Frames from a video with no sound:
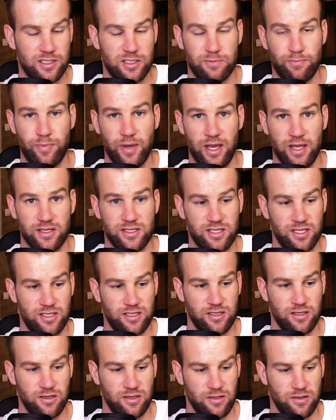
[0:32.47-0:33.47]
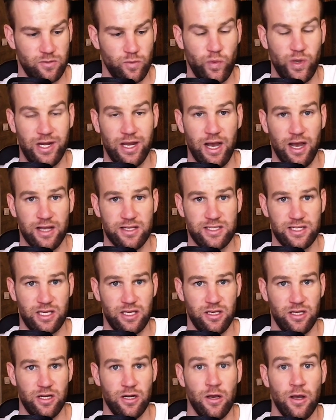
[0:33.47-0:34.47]
space with us
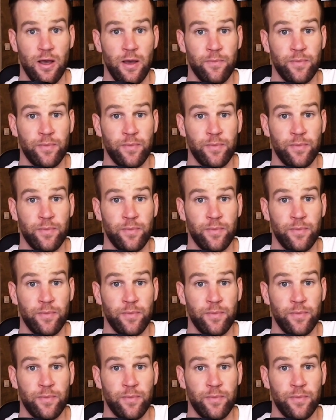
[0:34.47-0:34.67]
here,